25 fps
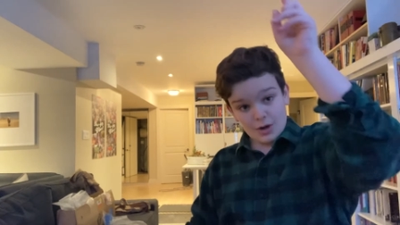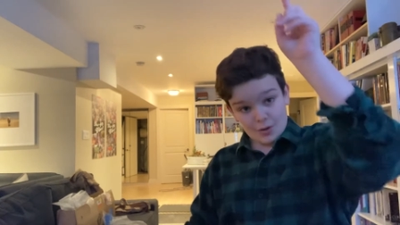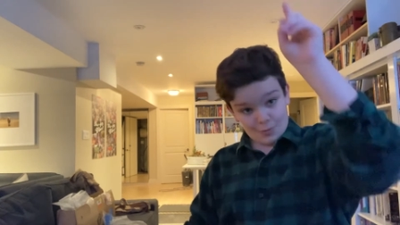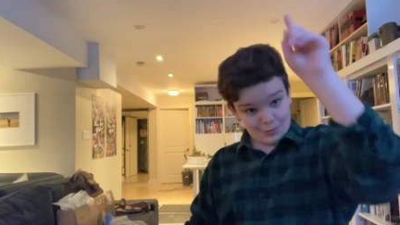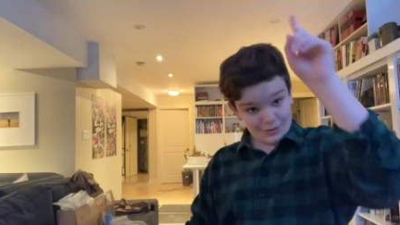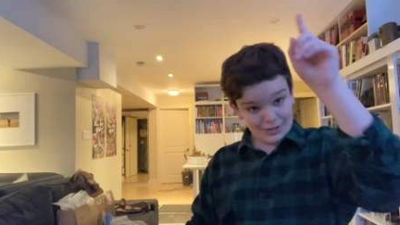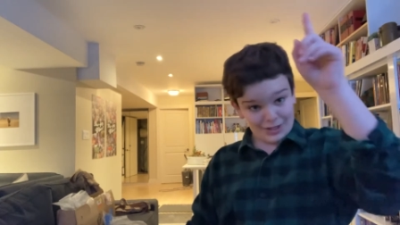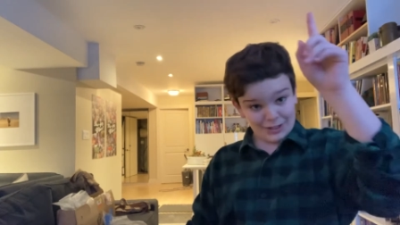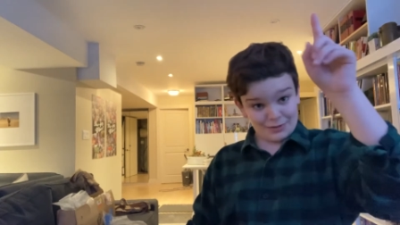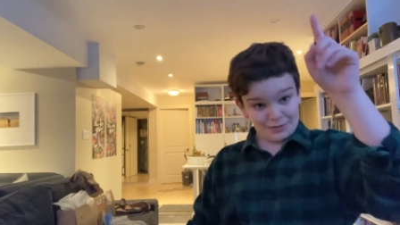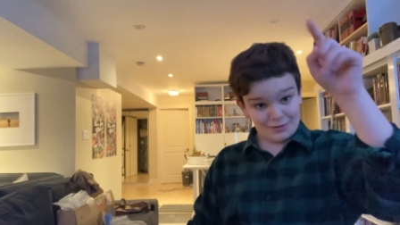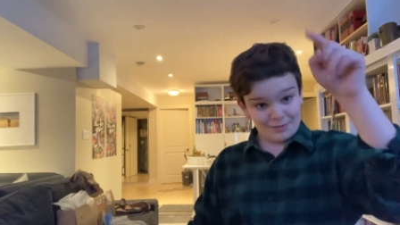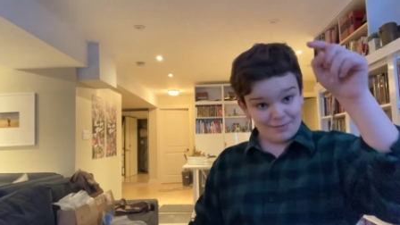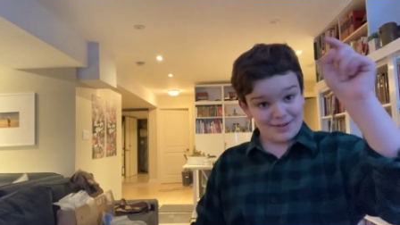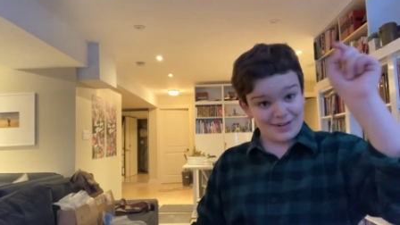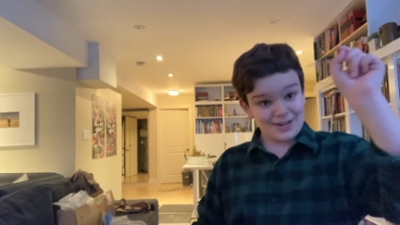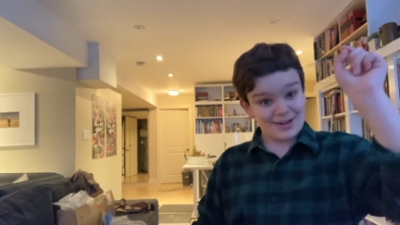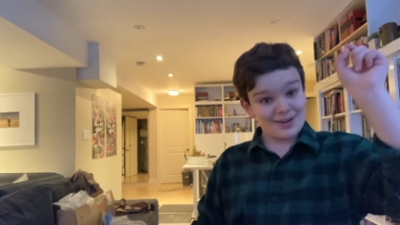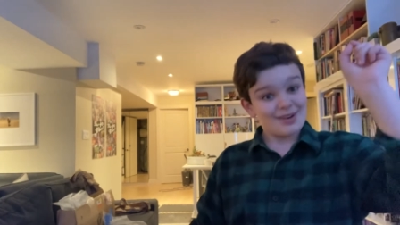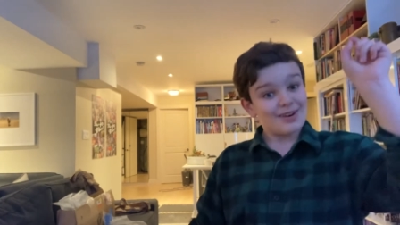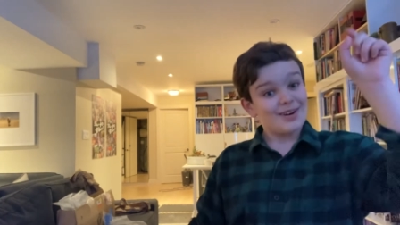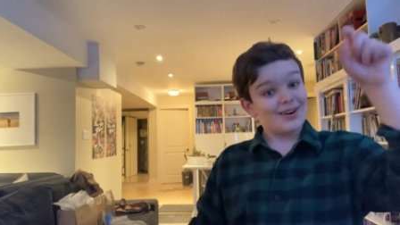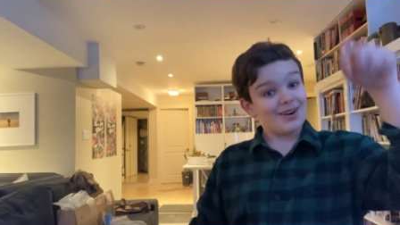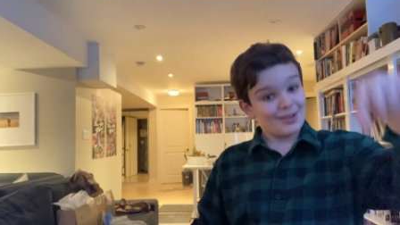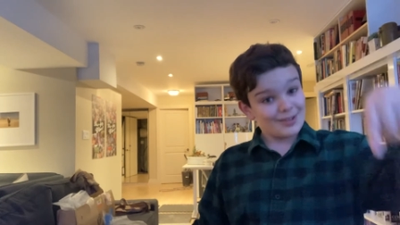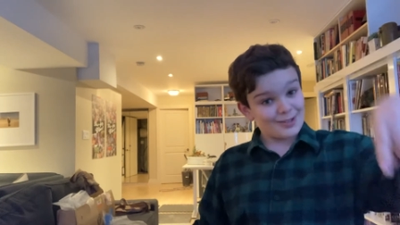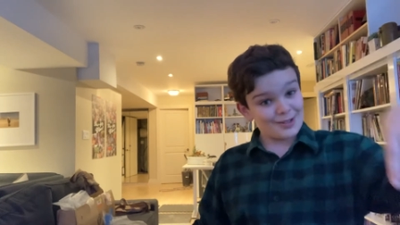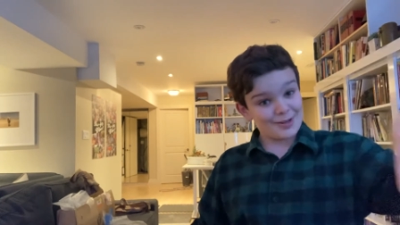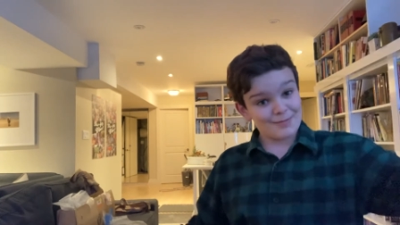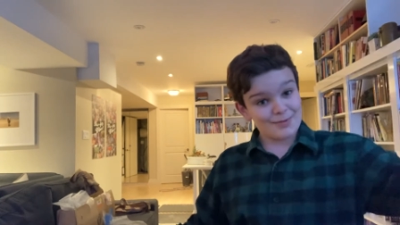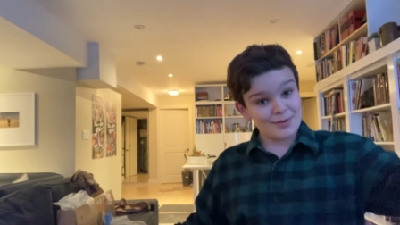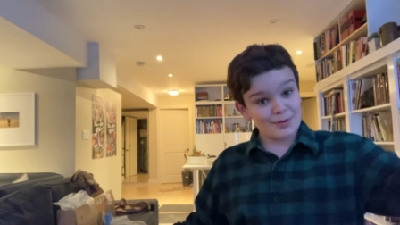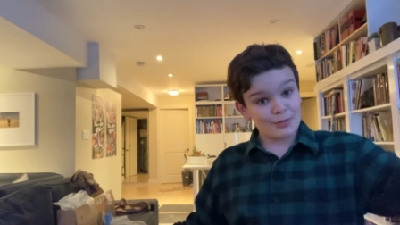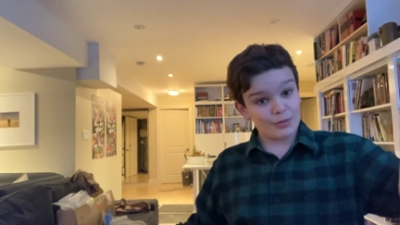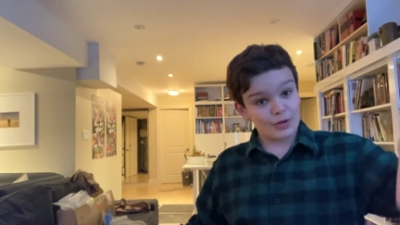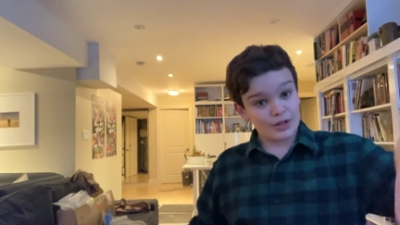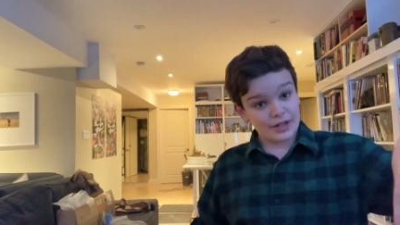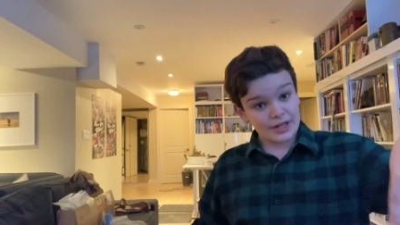we'll get to in a minute,
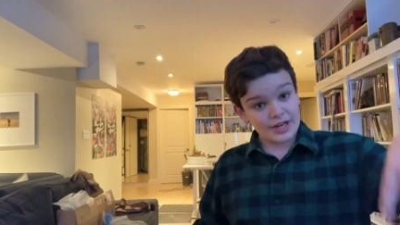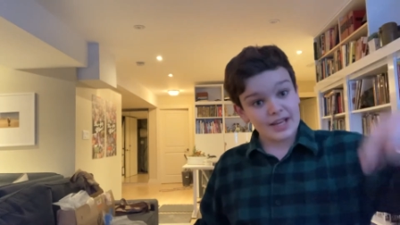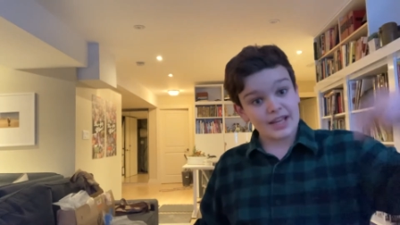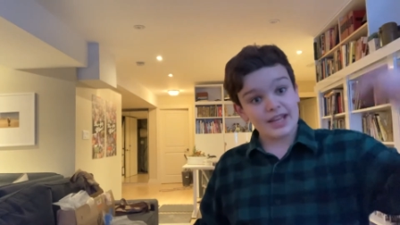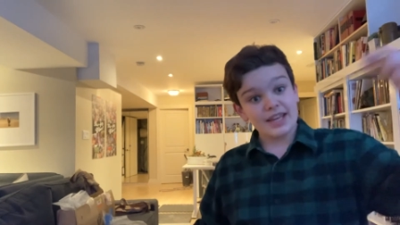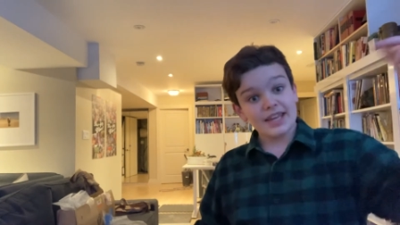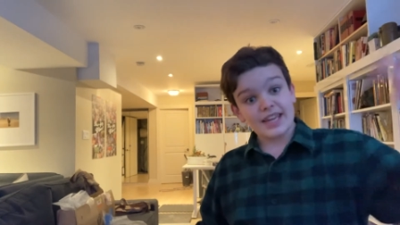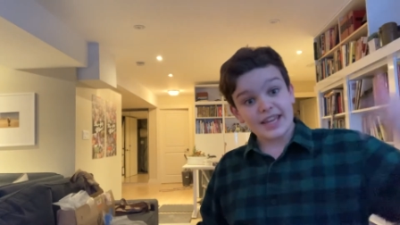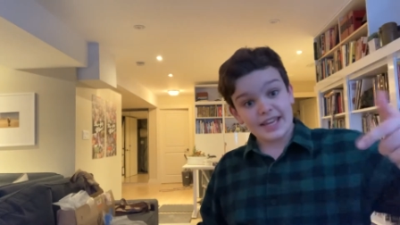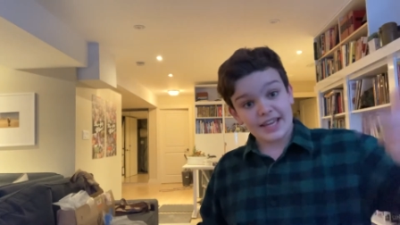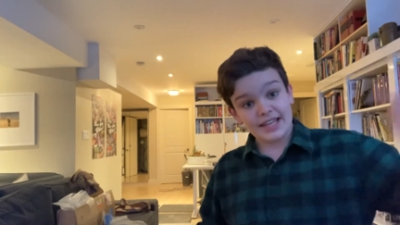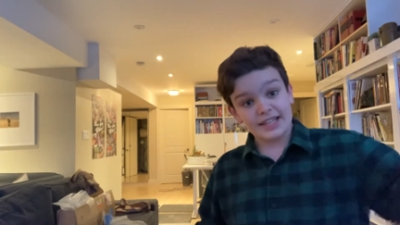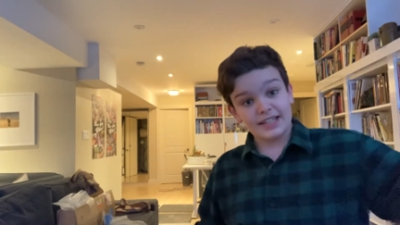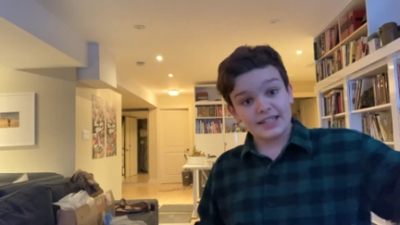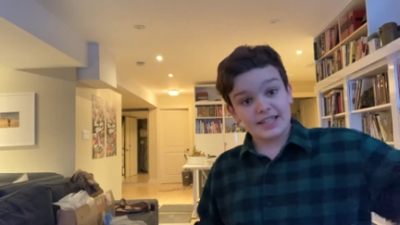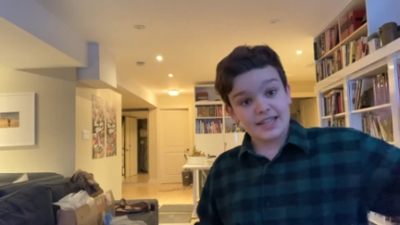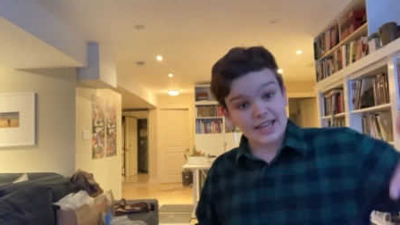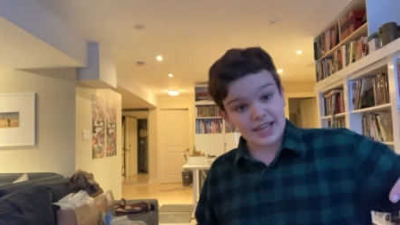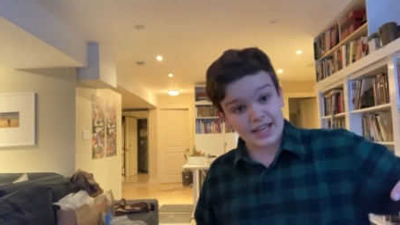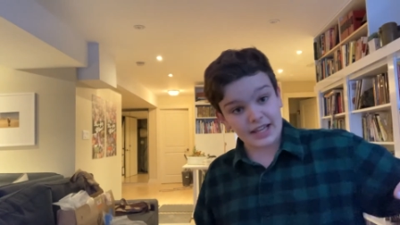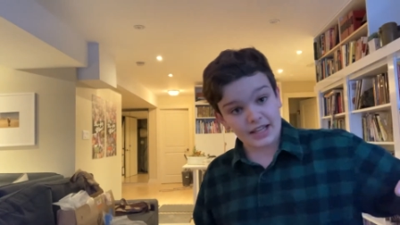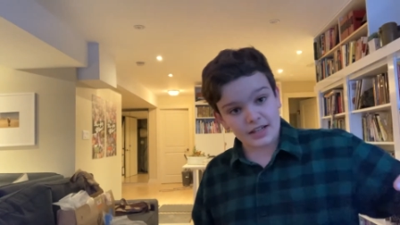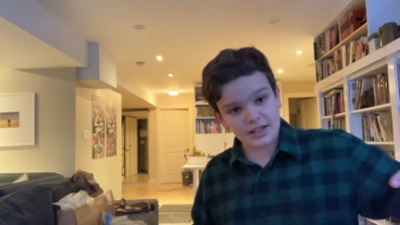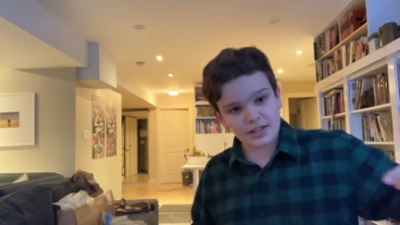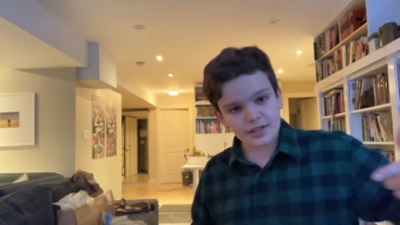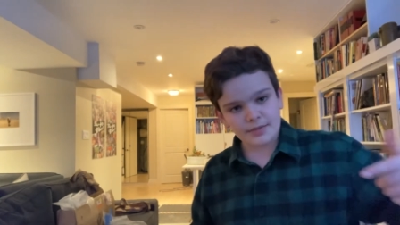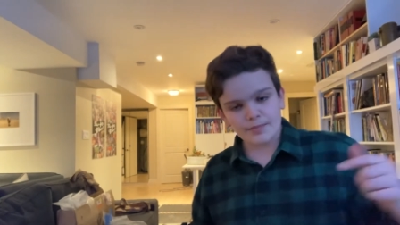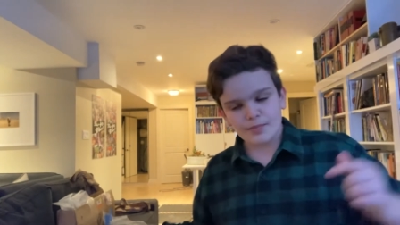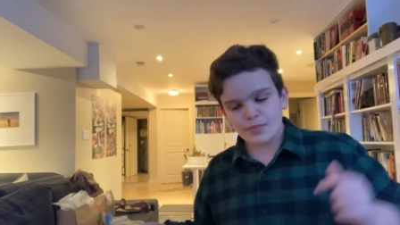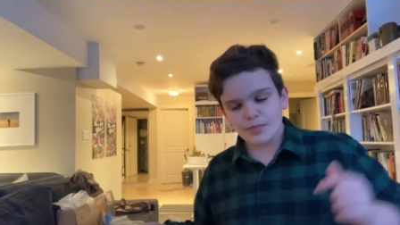ObiWan, hint, hint.